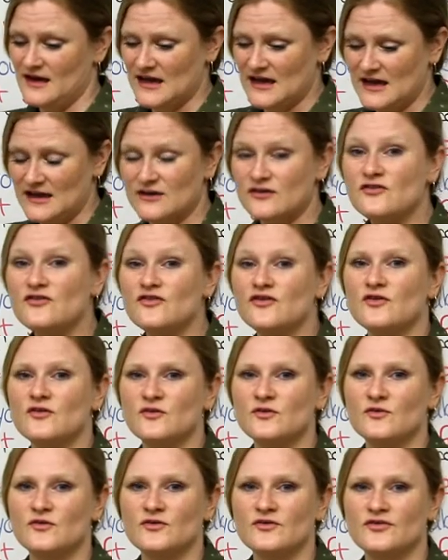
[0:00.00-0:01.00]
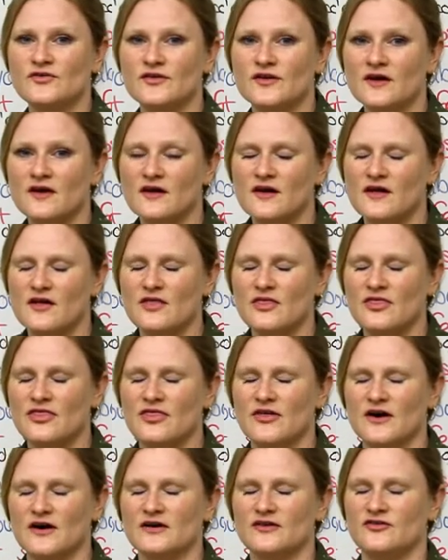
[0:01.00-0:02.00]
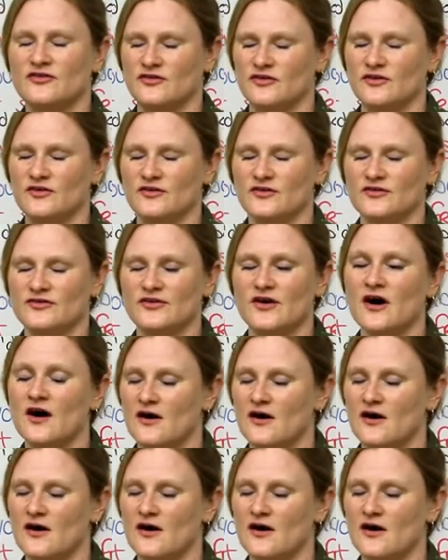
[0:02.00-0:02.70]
and choose the shoes